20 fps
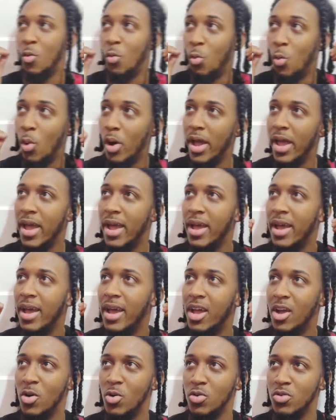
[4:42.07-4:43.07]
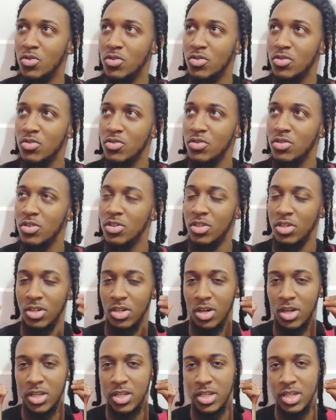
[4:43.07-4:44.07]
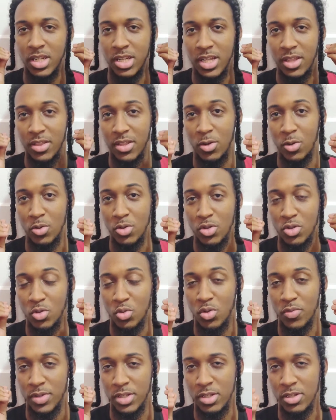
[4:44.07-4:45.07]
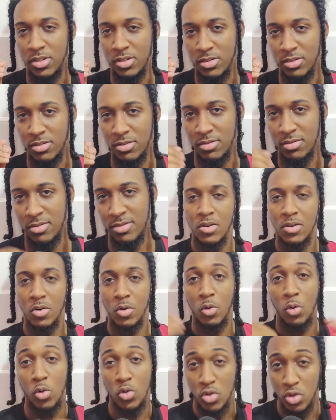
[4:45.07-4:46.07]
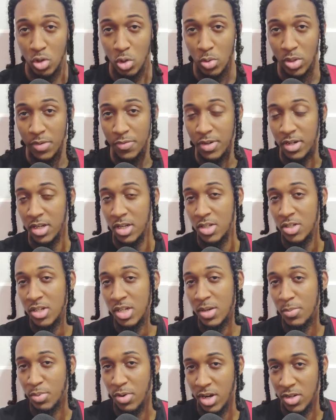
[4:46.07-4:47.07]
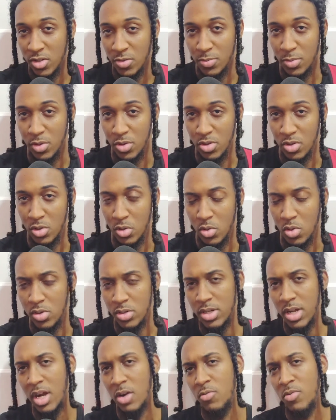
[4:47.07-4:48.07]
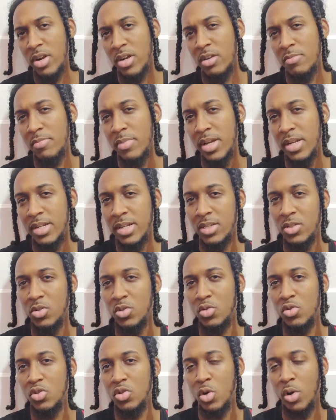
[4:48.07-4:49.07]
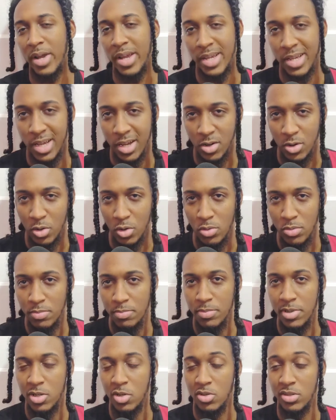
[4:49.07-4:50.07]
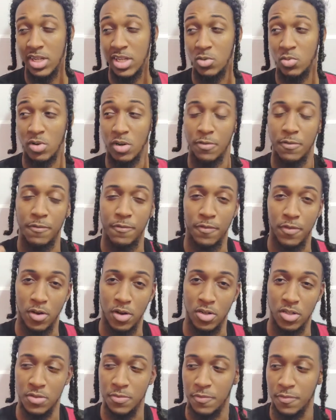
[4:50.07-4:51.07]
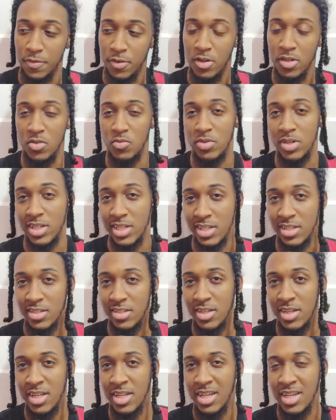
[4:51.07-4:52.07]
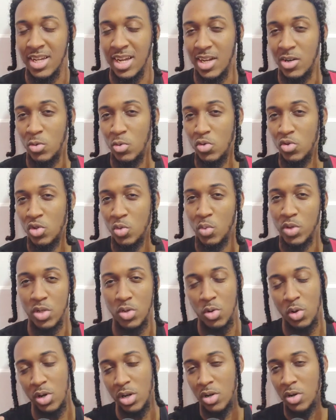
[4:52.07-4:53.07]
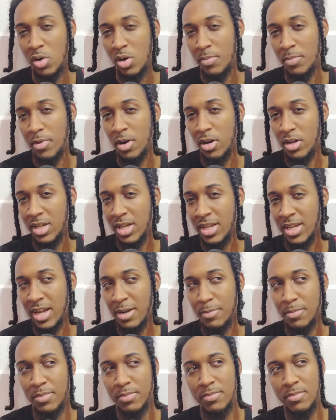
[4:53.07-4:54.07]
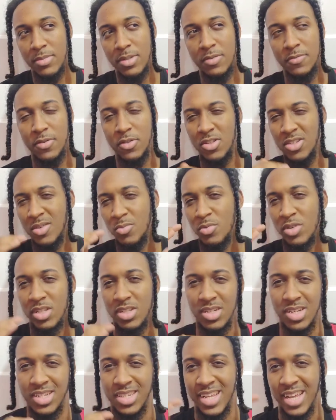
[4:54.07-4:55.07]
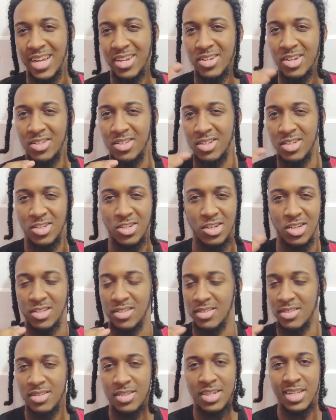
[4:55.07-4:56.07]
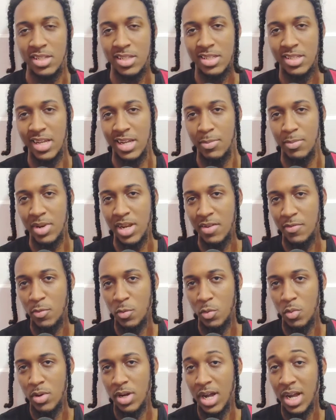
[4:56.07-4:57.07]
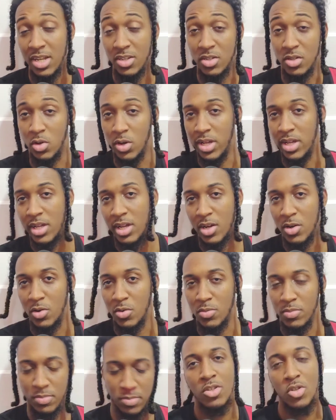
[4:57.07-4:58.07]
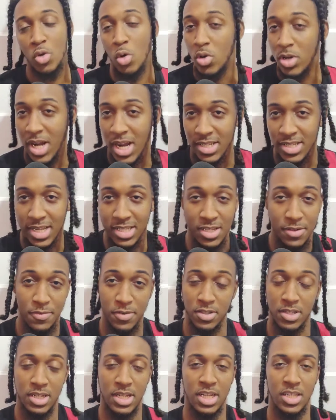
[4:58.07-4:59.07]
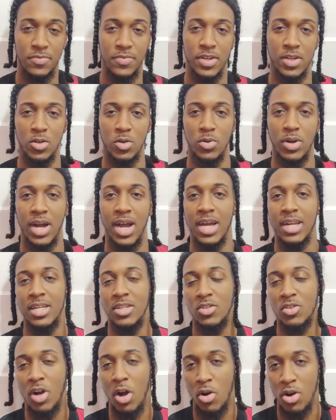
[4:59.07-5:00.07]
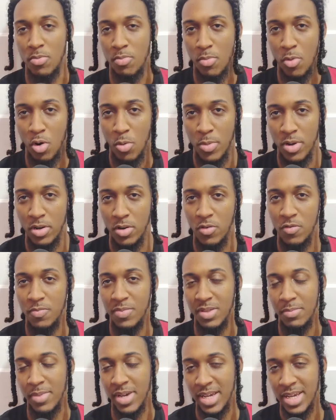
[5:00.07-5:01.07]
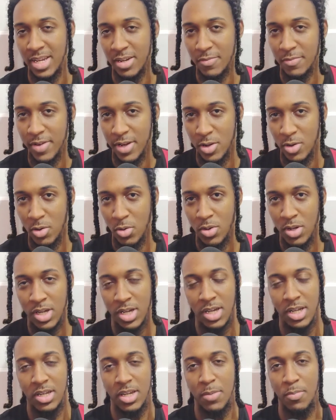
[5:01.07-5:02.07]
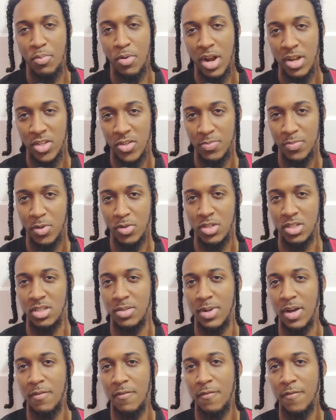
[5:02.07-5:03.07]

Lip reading: are you going to get those sort of returns? Also, if you're going to check the price of Boss Token, I recommend that you use CoinGecko, because that's where it first released. And also when you go on CoinMarketCap, for some reason the data doesn't adjust to the same level as CoinGecko. So guys, that's it for today's video. At this current moment of me making the video, the price of Boss is about